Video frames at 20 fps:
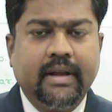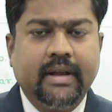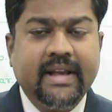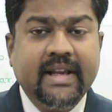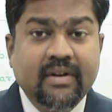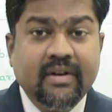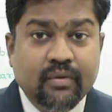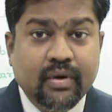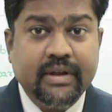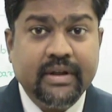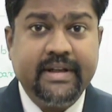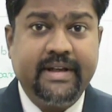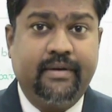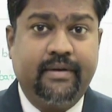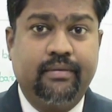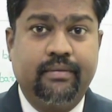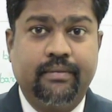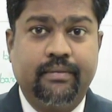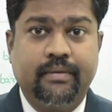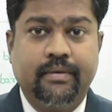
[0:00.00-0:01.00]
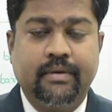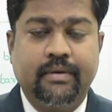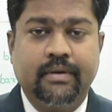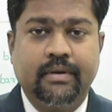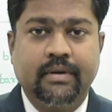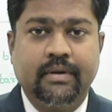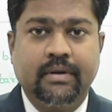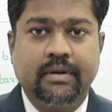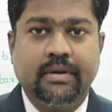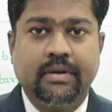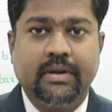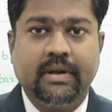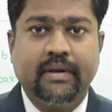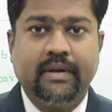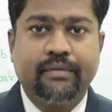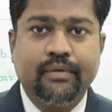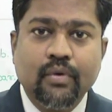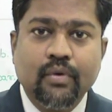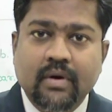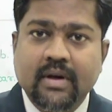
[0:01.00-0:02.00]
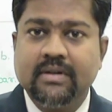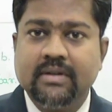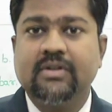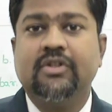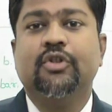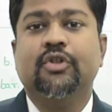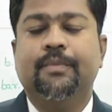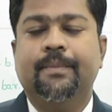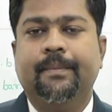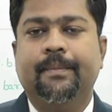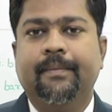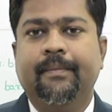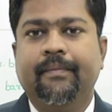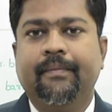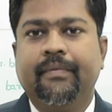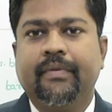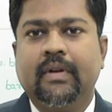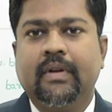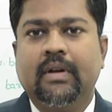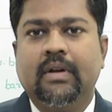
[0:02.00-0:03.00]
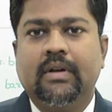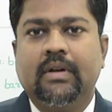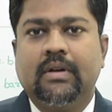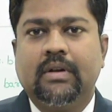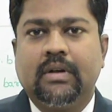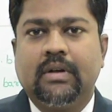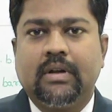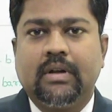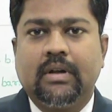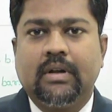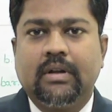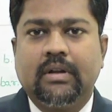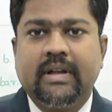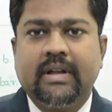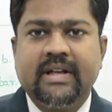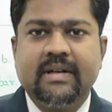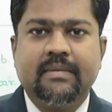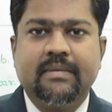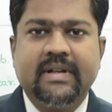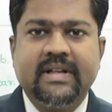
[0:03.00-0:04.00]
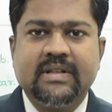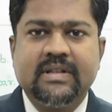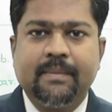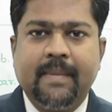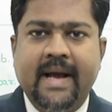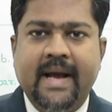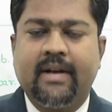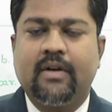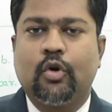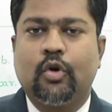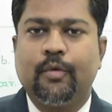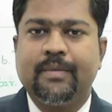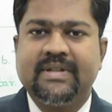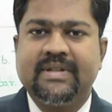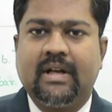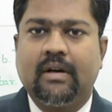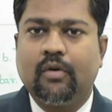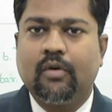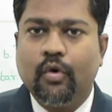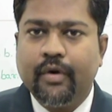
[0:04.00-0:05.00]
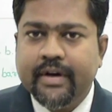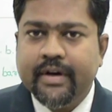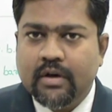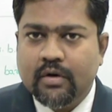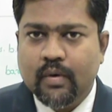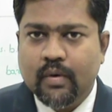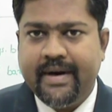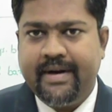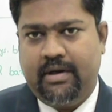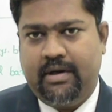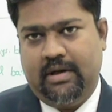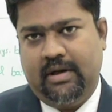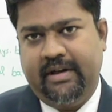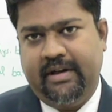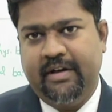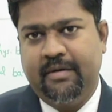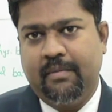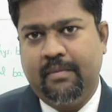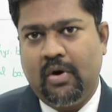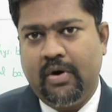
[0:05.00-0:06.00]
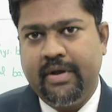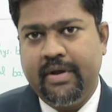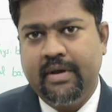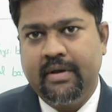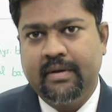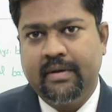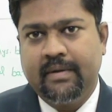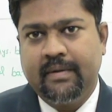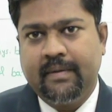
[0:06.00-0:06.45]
even if you consume, then these microbes are going to enter in body.